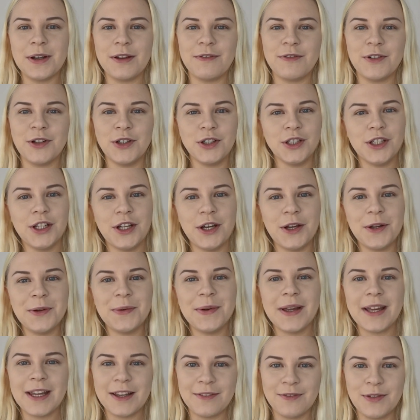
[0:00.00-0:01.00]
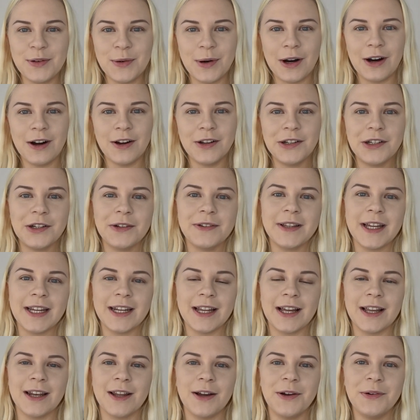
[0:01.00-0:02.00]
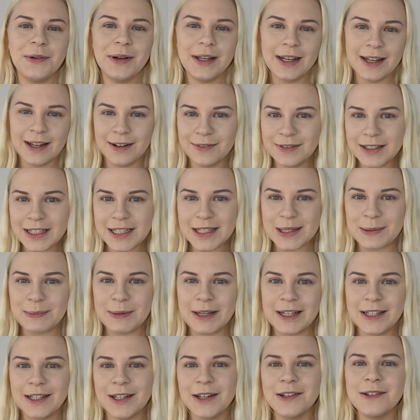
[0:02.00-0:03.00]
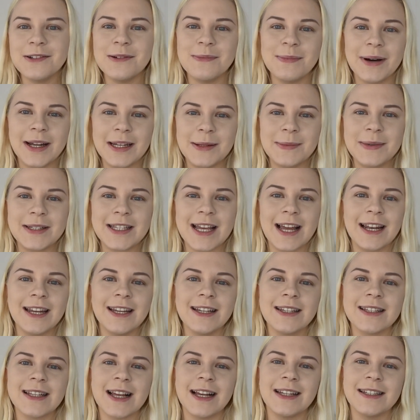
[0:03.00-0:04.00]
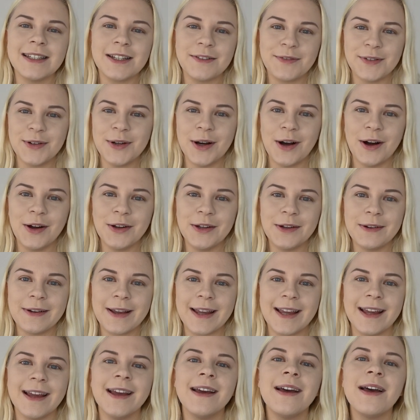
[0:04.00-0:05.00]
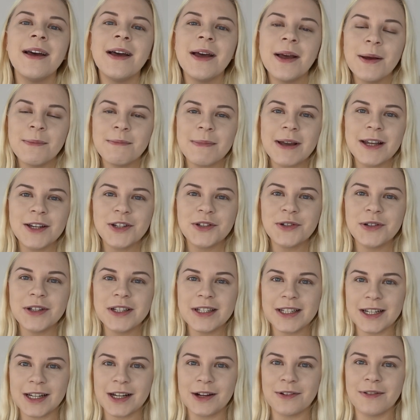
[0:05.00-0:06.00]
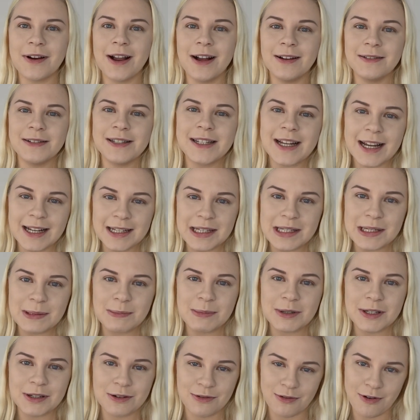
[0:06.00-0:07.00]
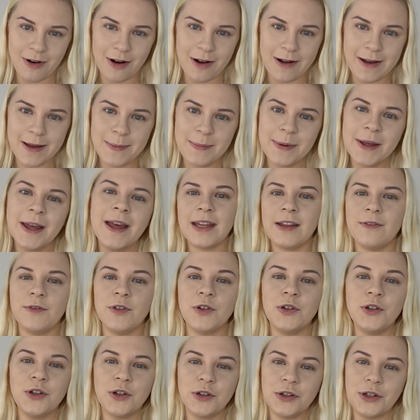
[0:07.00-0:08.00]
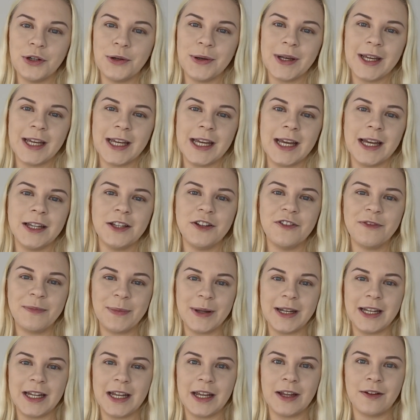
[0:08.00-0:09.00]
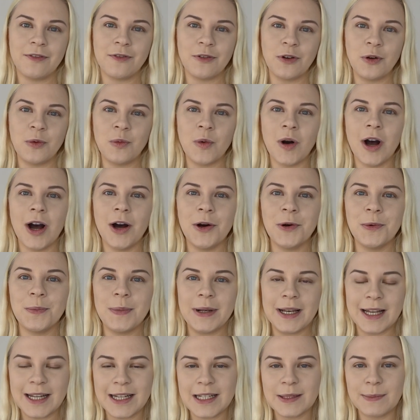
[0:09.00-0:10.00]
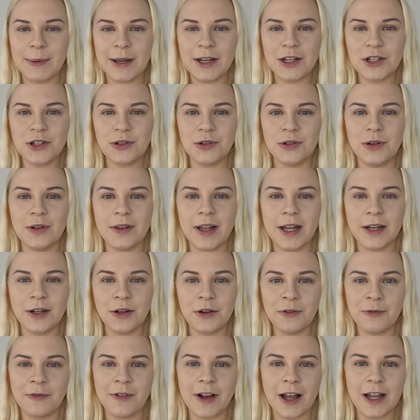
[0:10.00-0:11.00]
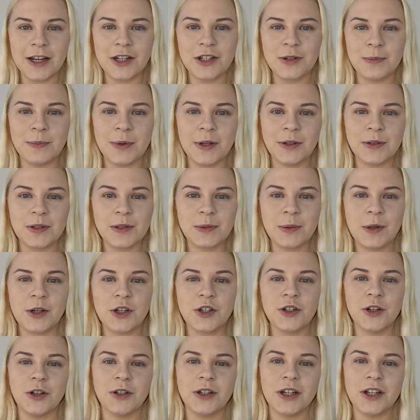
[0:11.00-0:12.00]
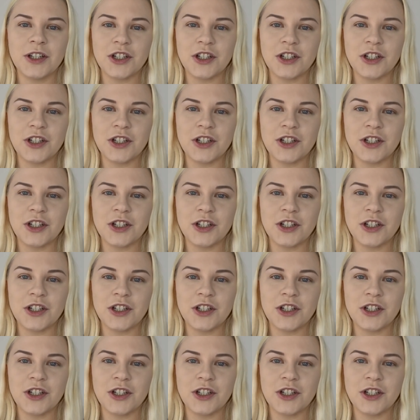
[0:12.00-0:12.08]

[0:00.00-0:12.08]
if you're new. If you are new, then hello, lovely to meet you. My name is Alex, and if you are new here, make sure you stick around and subscribe. If you're not new here and you've been here for a while, please make sure that notification bell switched on